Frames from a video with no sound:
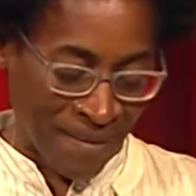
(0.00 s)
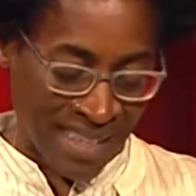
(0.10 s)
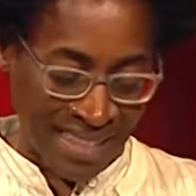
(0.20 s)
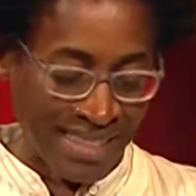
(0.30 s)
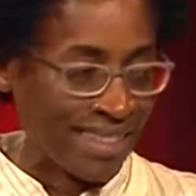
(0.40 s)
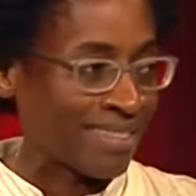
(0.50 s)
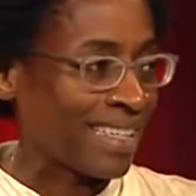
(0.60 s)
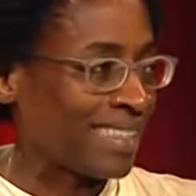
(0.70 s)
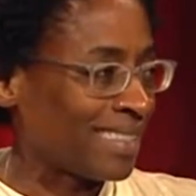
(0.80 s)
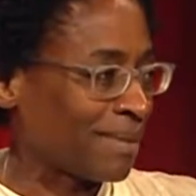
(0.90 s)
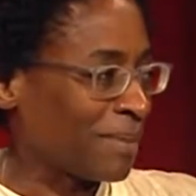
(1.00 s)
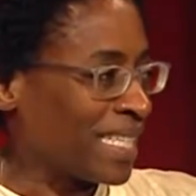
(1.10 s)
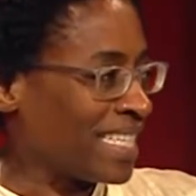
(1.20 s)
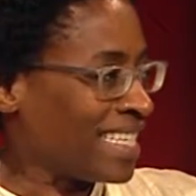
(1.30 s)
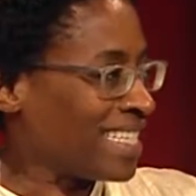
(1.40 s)
It's so nice to
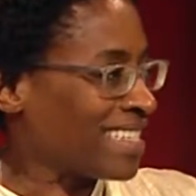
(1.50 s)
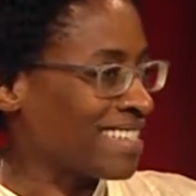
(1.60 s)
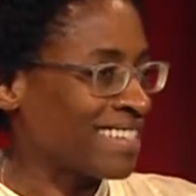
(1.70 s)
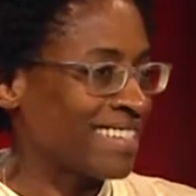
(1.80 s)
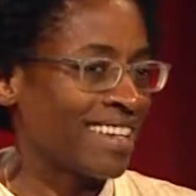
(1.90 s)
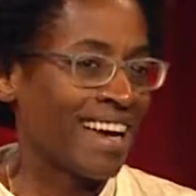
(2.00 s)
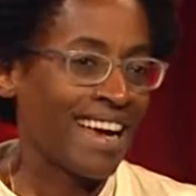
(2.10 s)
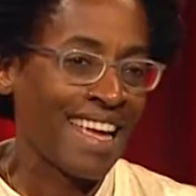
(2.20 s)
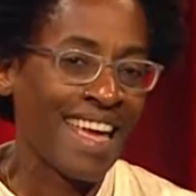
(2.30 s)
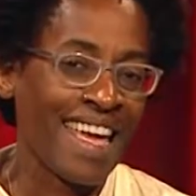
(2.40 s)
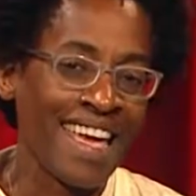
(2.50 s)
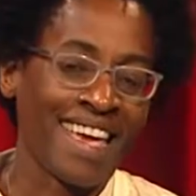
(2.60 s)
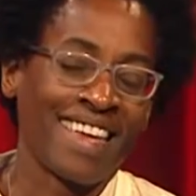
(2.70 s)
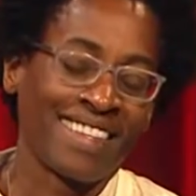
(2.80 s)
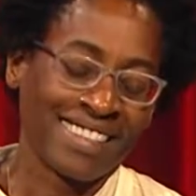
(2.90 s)
be here,
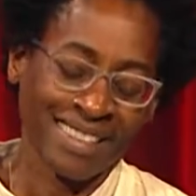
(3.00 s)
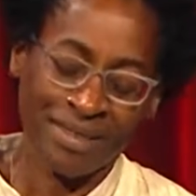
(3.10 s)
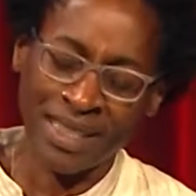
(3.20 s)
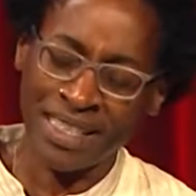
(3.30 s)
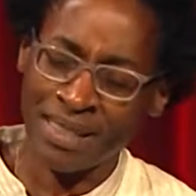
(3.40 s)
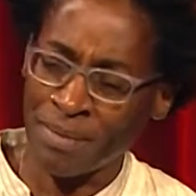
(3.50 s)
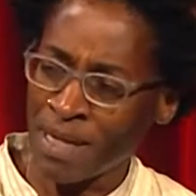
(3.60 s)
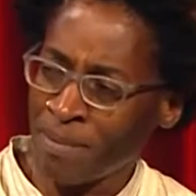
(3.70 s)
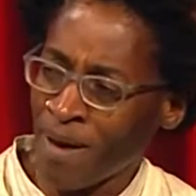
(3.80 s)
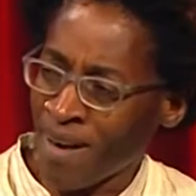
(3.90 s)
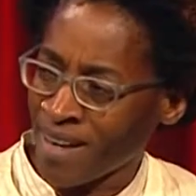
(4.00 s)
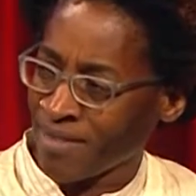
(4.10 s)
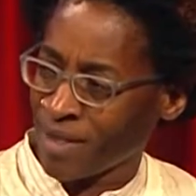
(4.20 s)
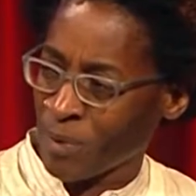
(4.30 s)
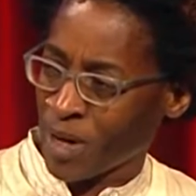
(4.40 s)
and it's so nice to be a part
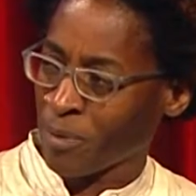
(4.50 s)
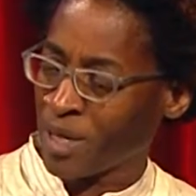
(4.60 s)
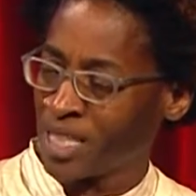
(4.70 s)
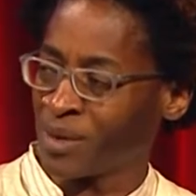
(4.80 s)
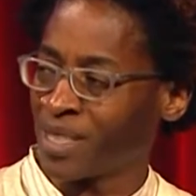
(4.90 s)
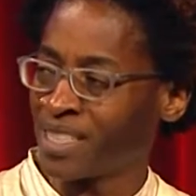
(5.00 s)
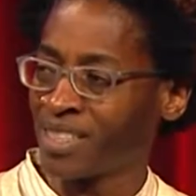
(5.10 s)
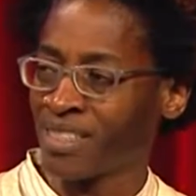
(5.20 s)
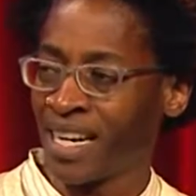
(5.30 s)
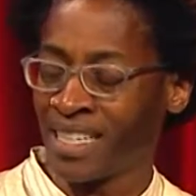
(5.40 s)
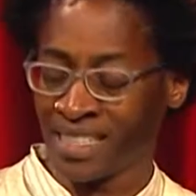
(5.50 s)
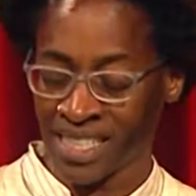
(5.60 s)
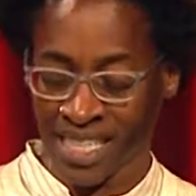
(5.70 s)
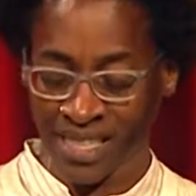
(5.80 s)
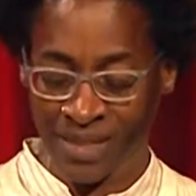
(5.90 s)
of the work we're doing to try to
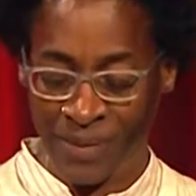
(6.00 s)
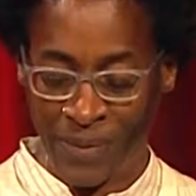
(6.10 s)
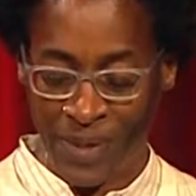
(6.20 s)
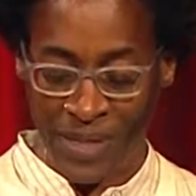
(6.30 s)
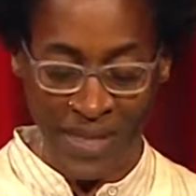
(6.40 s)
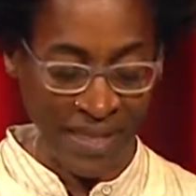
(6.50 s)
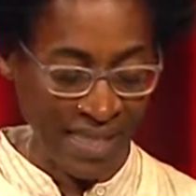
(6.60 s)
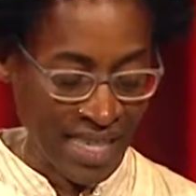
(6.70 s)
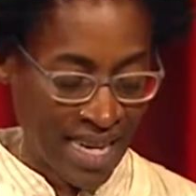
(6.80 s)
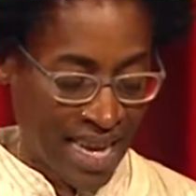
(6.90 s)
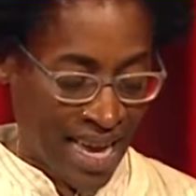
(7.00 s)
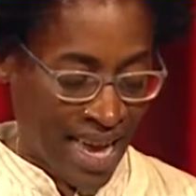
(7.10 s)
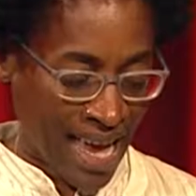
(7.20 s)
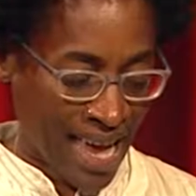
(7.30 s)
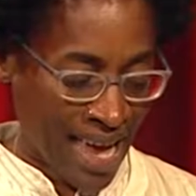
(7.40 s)
change the world.
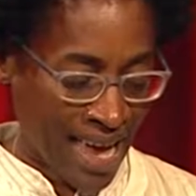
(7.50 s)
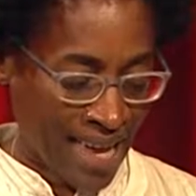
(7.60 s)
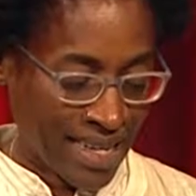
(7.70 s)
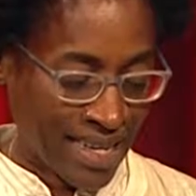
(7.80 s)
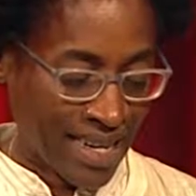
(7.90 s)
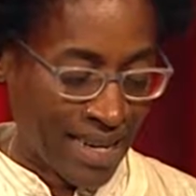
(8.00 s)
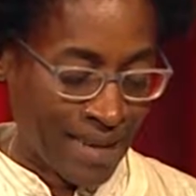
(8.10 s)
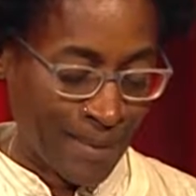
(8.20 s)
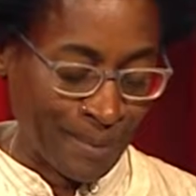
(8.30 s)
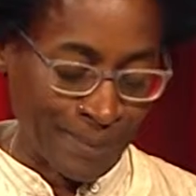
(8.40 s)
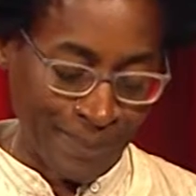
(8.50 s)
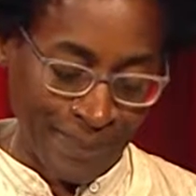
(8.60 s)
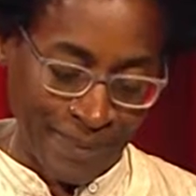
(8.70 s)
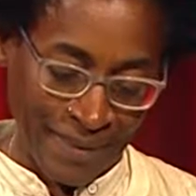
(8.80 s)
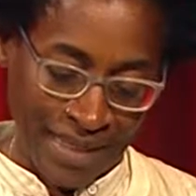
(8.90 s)
And
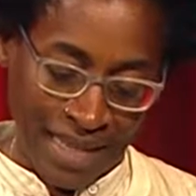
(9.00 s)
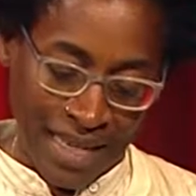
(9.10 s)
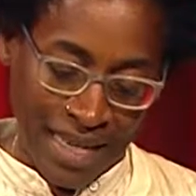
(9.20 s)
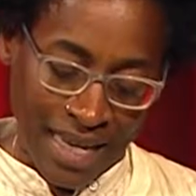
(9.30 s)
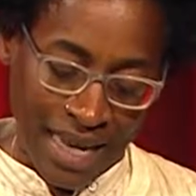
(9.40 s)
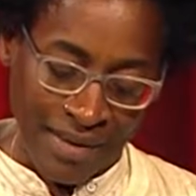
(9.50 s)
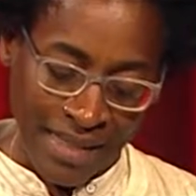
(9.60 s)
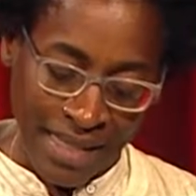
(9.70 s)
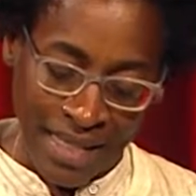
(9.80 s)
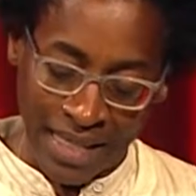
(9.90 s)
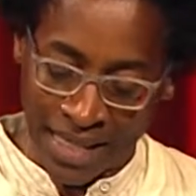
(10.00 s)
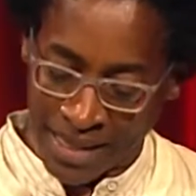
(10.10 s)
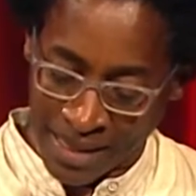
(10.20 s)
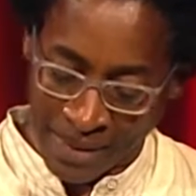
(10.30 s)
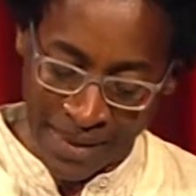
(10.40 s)
I was thinking
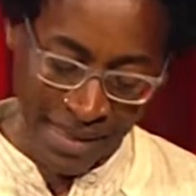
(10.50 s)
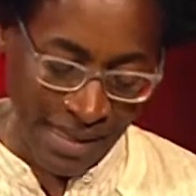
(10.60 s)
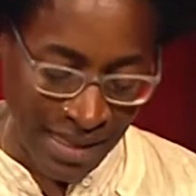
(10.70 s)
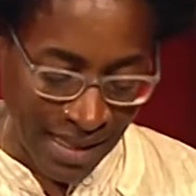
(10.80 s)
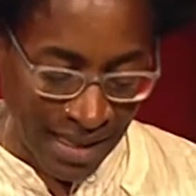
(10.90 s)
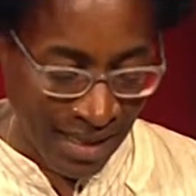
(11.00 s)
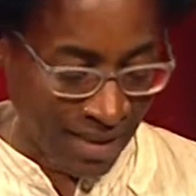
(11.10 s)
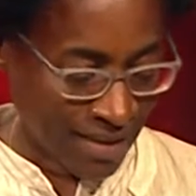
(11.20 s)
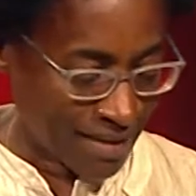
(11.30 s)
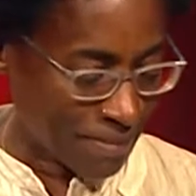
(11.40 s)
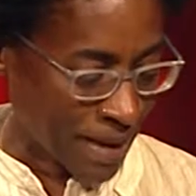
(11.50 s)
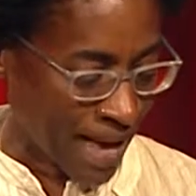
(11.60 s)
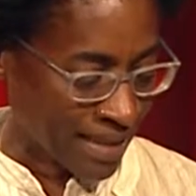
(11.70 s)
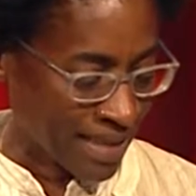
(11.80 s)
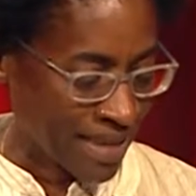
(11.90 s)
as I was sitting
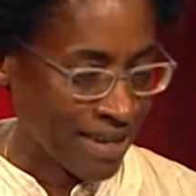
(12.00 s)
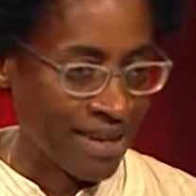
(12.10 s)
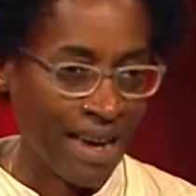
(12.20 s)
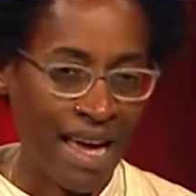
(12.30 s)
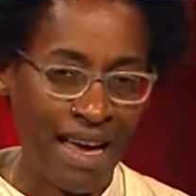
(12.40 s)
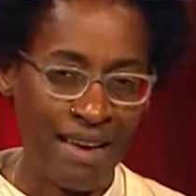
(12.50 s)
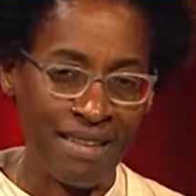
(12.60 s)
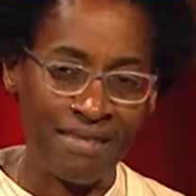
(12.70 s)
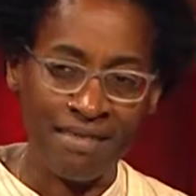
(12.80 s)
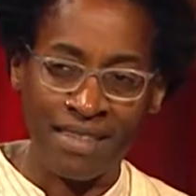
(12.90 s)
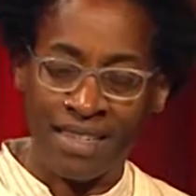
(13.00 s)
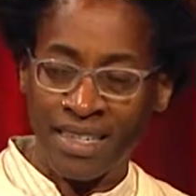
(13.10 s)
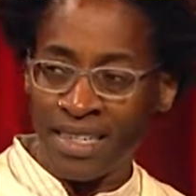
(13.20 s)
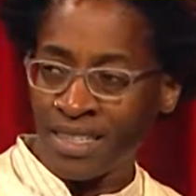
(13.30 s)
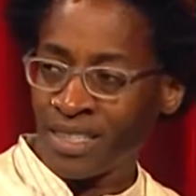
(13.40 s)
back there how
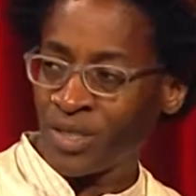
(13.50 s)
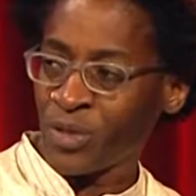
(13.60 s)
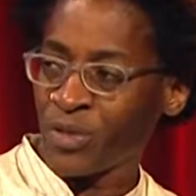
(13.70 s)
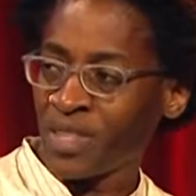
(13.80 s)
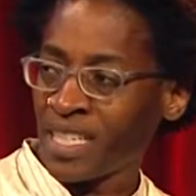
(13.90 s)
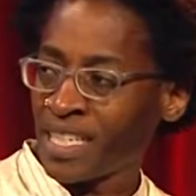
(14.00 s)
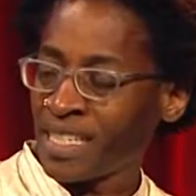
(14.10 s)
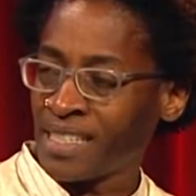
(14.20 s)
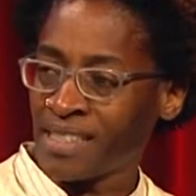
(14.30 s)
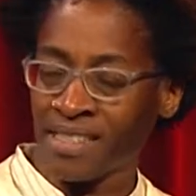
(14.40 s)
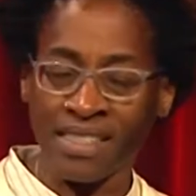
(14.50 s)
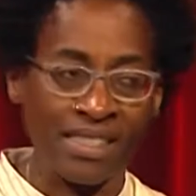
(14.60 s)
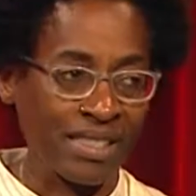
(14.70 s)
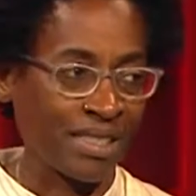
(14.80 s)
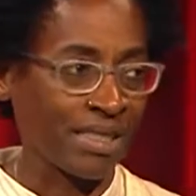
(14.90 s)
the truth is, in
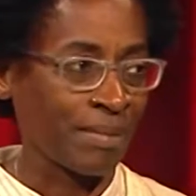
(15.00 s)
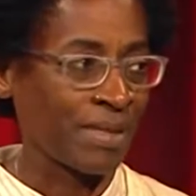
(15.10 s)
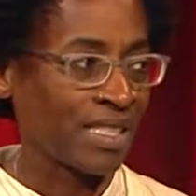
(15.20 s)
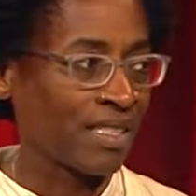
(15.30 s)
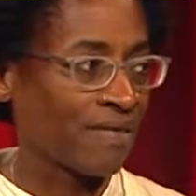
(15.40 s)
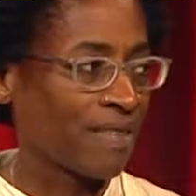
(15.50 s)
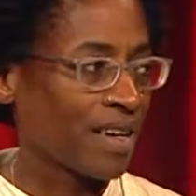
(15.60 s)
terms of